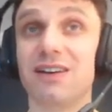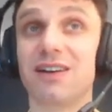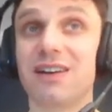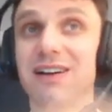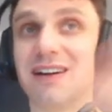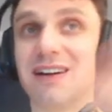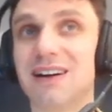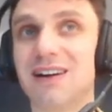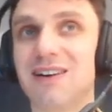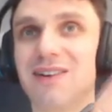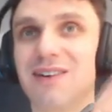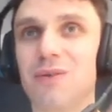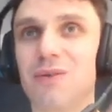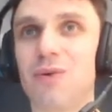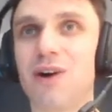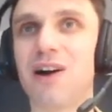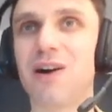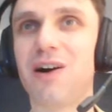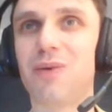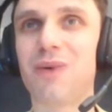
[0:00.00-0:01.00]

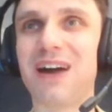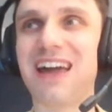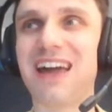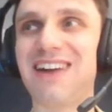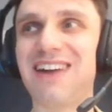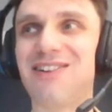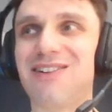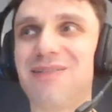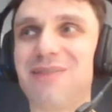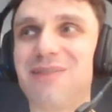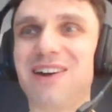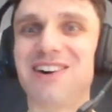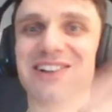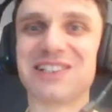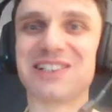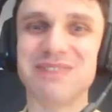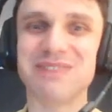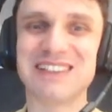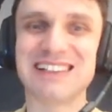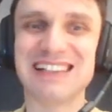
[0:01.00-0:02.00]
walk away or be
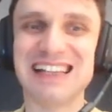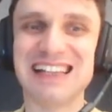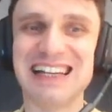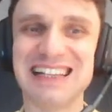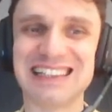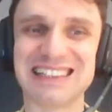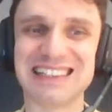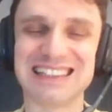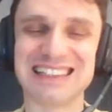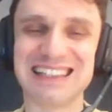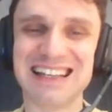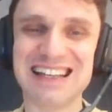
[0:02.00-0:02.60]
hospitalized.